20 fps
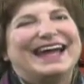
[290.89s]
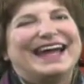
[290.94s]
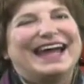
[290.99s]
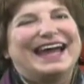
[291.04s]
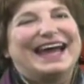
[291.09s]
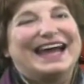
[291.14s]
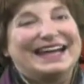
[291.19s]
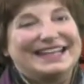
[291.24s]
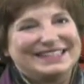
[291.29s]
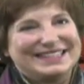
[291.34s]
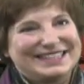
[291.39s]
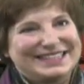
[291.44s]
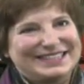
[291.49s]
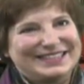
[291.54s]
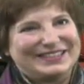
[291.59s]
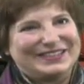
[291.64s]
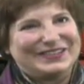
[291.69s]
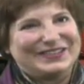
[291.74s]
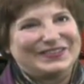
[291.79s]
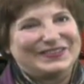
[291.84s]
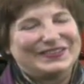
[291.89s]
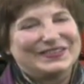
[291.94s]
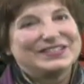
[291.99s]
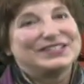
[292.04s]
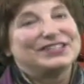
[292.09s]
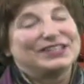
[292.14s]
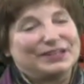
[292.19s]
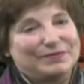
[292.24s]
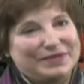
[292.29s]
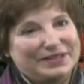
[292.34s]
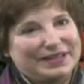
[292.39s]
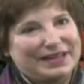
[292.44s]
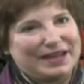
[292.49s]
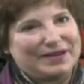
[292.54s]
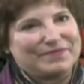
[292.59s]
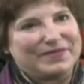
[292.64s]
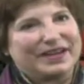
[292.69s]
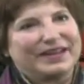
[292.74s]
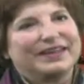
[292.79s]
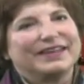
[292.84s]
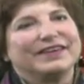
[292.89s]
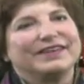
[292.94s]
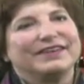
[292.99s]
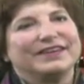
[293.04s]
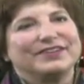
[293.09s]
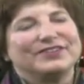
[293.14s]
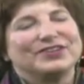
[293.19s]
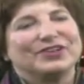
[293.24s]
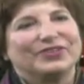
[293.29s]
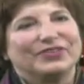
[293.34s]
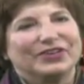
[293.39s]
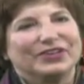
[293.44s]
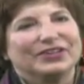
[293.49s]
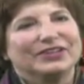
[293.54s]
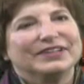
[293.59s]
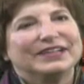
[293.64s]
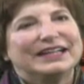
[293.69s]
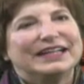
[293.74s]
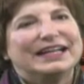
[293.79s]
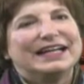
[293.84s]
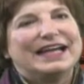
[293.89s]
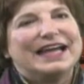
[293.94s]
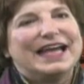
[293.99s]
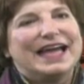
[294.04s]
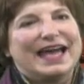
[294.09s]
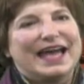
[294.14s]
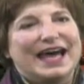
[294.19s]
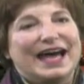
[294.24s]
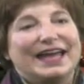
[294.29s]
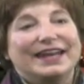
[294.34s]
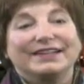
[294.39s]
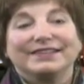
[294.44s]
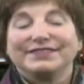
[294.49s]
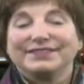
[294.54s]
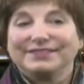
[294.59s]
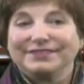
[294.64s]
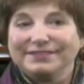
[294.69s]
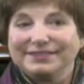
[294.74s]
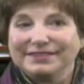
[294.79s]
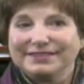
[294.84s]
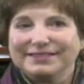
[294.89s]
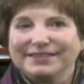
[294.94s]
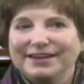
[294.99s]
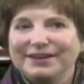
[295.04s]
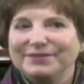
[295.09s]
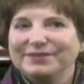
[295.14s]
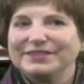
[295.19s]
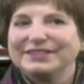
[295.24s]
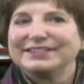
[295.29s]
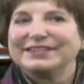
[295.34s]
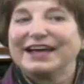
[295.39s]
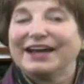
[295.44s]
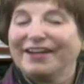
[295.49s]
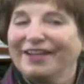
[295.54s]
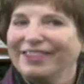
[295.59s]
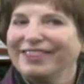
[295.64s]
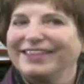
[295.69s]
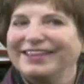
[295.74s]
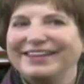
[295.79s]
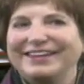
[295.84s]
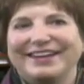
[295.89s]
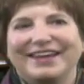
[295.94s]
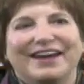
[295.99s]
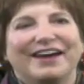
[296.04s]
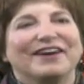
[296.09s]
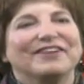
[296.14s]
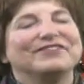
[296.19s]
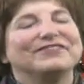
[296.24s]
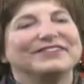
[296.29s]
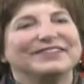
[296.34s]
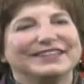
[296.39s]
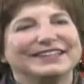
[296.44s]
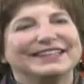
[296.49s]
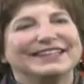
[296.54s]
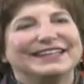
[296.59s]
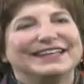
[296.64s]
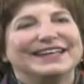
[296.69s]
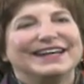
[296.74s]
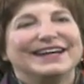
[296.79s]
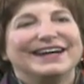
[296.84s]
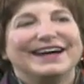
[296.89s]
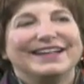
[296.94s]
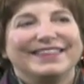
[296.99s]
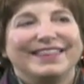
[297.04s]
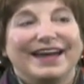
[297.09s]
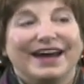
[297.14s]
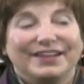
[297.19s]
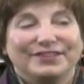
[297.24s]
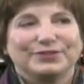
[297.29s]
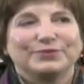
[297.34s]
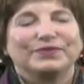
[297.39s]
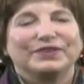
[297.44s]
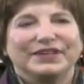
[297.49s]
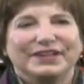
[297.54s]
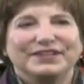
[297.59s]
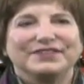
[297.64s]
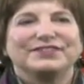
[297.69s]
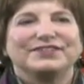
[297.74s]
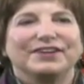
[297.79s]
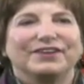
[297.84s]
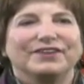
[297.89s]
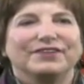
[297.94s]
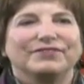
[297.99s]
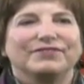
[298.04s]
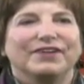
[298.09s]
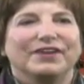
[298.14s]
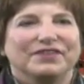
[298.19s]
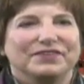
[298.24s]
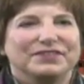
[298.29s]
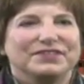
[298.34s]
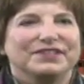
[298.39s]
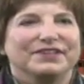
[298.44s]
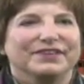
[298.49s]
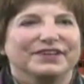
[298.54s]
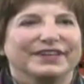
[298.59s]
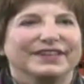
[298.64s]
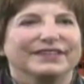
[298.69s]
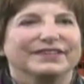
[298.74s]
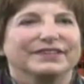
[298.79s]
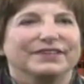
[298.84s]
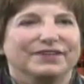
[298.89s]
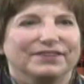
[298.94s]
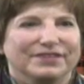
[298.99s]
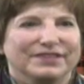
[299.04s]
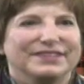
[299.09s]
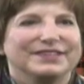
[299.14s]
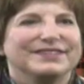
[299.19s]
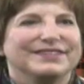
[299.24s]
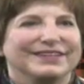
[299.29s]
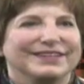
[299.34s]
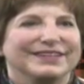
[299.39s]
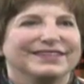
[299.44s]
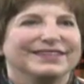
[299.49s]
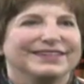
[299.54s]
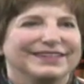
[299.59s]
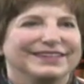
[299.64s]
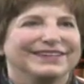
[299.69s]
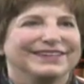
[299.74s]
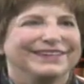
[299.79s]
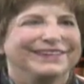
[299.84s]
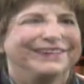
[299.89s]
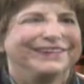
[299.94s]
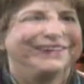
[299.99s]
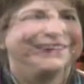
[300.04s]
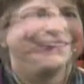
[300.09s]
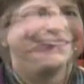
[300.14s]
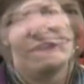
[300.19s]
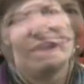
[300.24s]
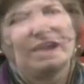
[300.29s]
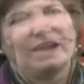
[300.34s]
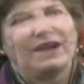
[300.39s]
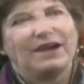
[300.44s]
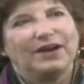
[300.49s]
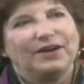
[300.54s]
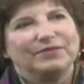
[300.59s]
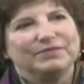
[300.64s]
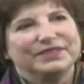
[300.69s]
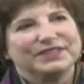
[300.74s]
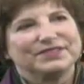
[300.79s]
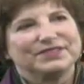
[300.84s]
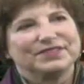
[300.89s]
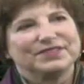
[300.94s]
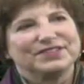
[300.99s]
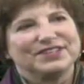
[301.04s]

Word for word: And so she became my kidney donor. And as soon as I was healthy enough, that's when I started volunteering in literacy. Uh, Mr.